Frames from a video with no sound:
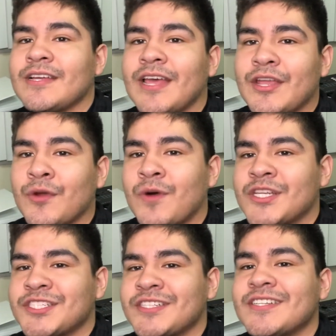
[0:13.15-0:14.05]
and you're
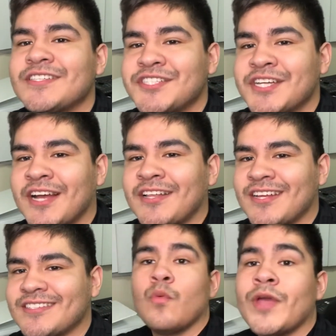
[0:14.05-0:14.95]
watching
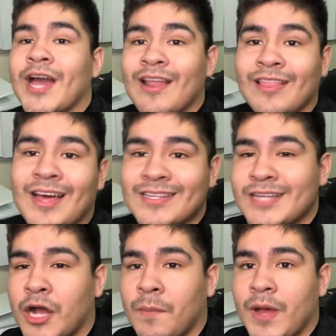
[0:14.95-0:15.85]
GLS. We got a lot to
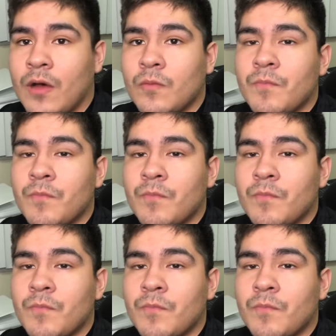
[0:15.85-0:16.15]
talk about.